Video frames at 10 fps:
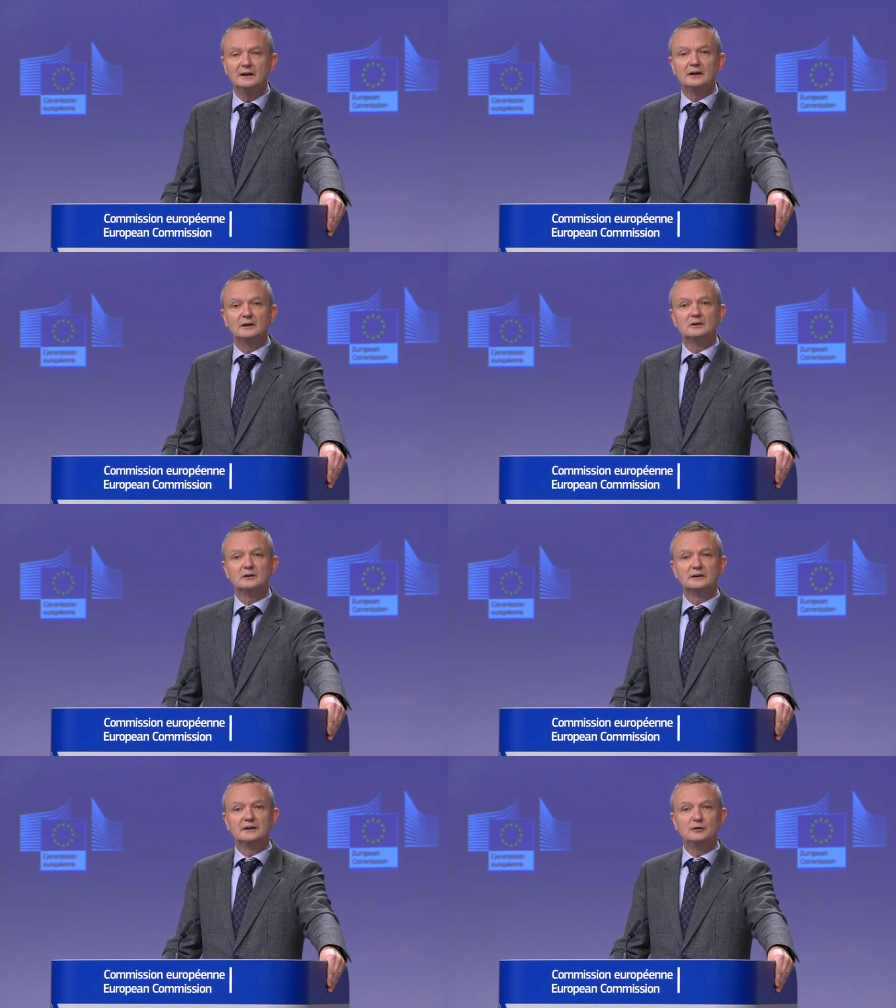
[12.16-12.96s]
Yes,
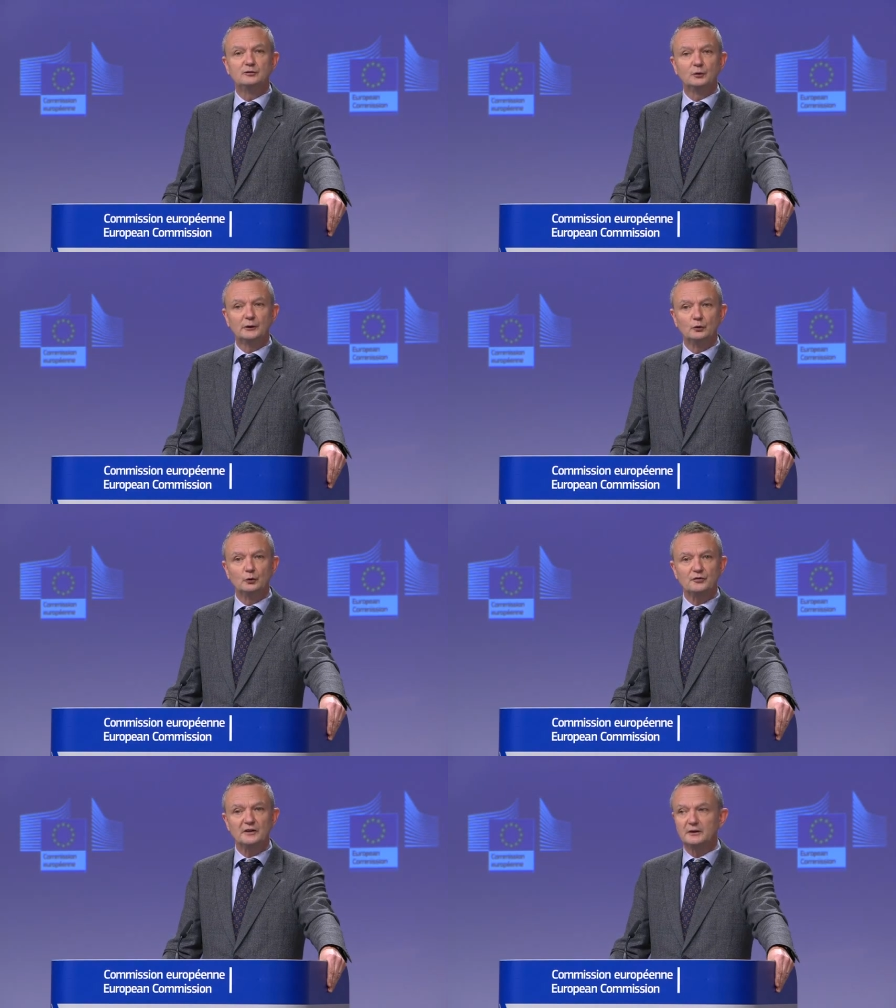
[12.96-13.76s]
it was a
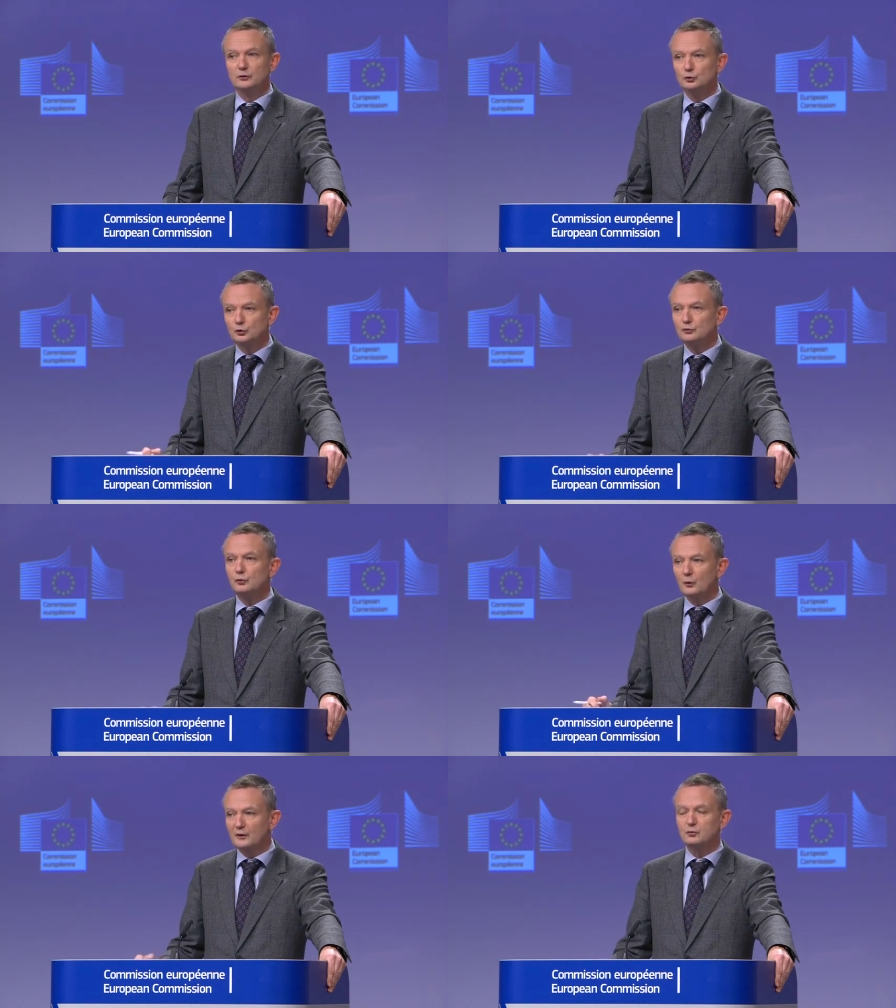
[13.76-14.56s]
difficult
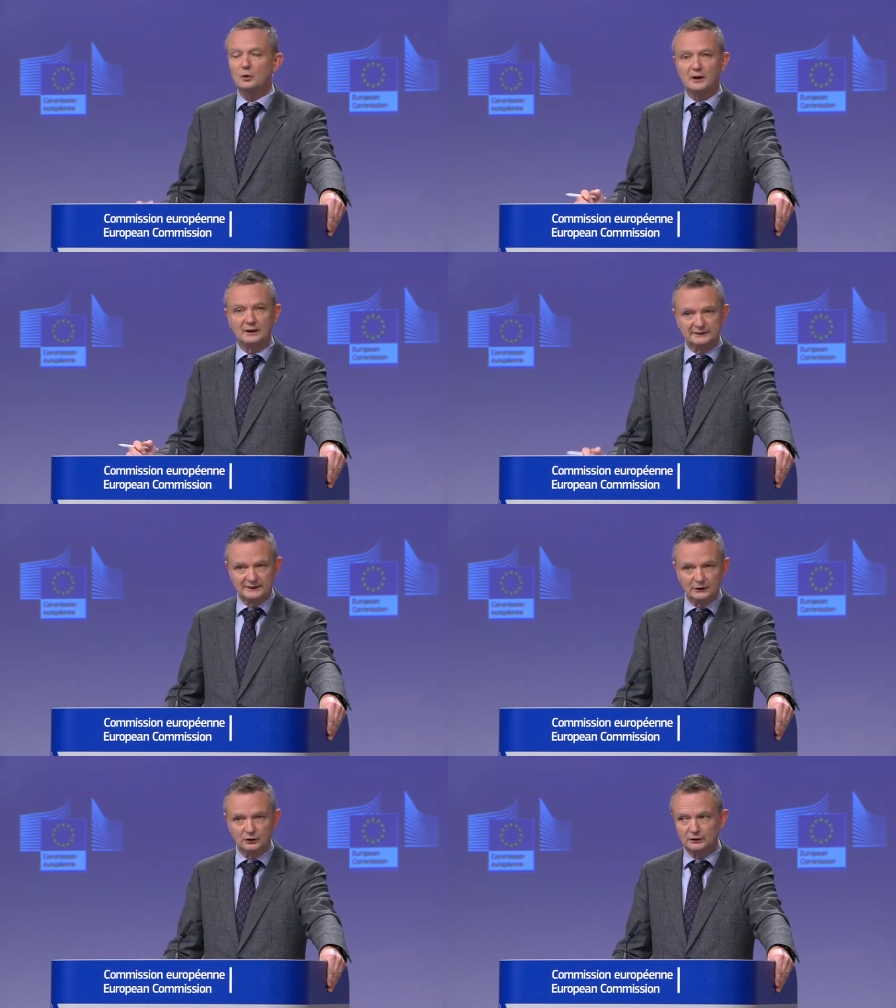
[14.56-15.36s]
meeting, and because of
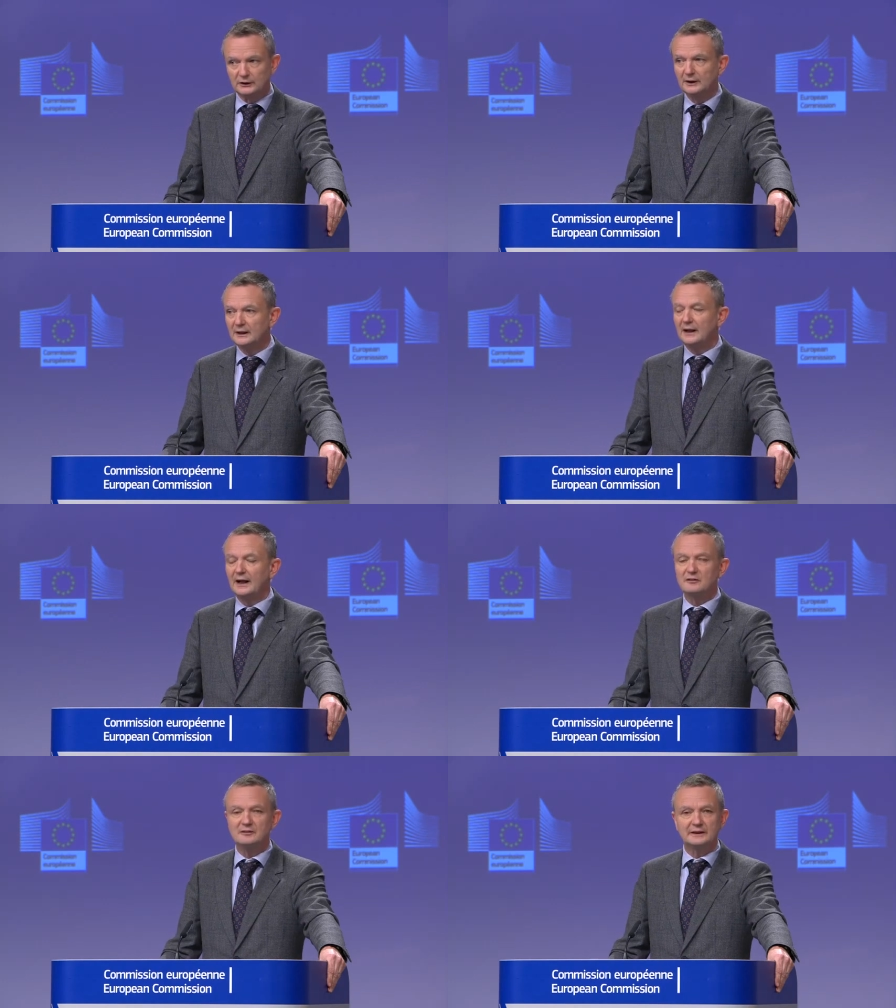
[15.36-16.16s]
that, that's no reason
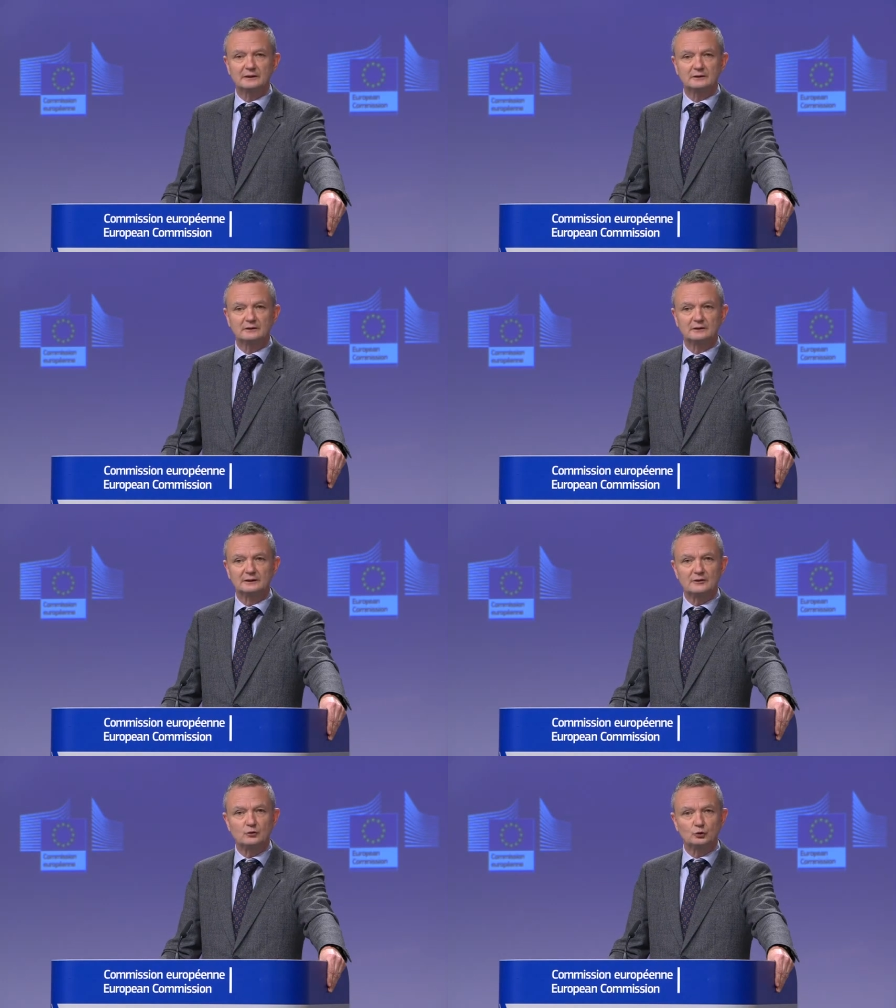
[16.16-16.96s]
just to uh,
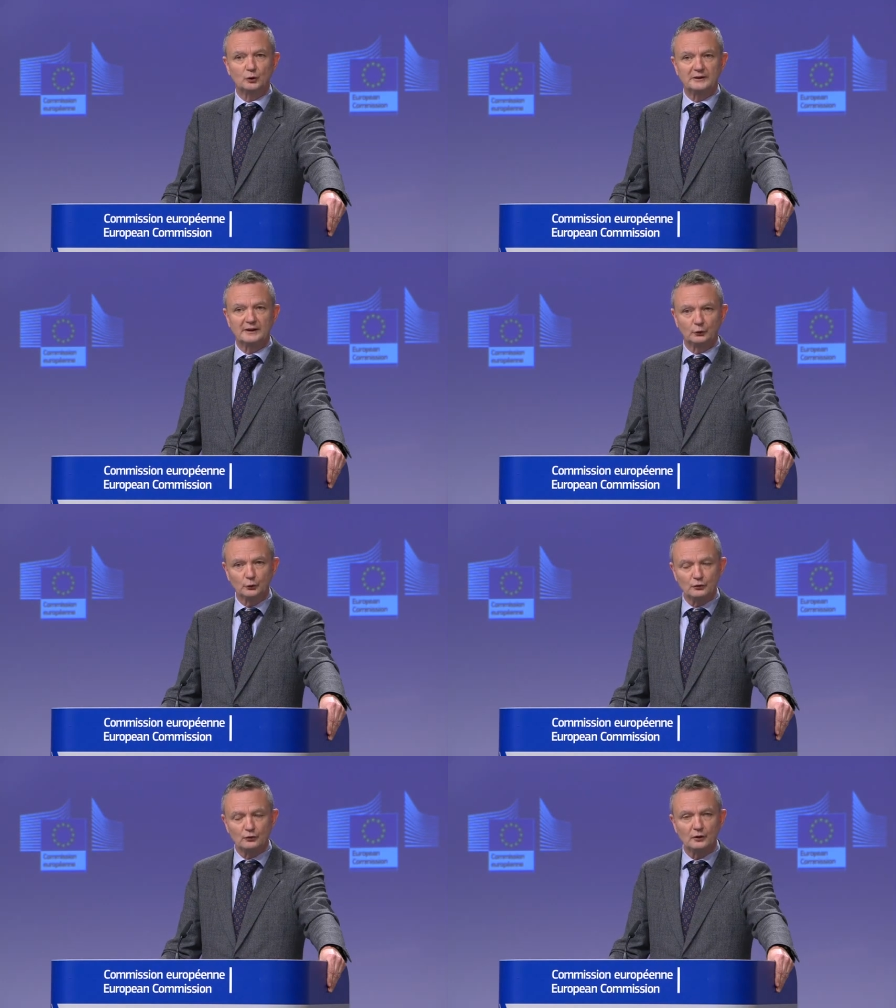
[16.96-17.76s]
put it to one
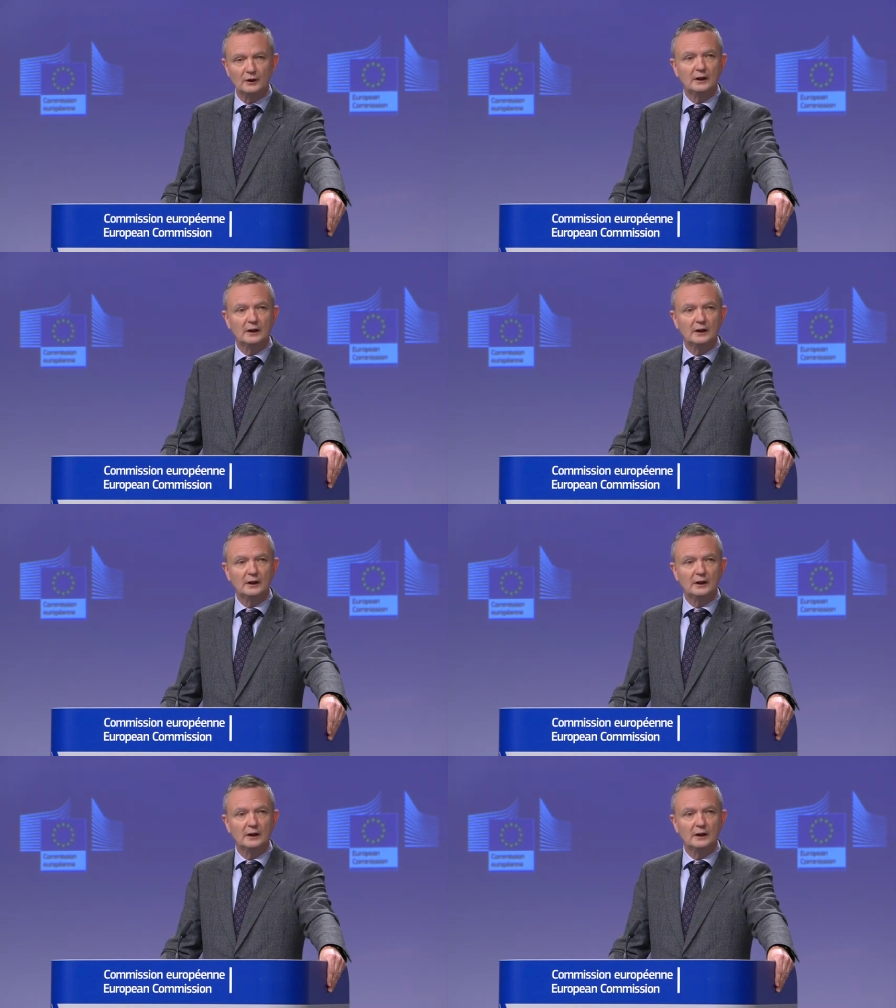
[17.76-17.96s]
side.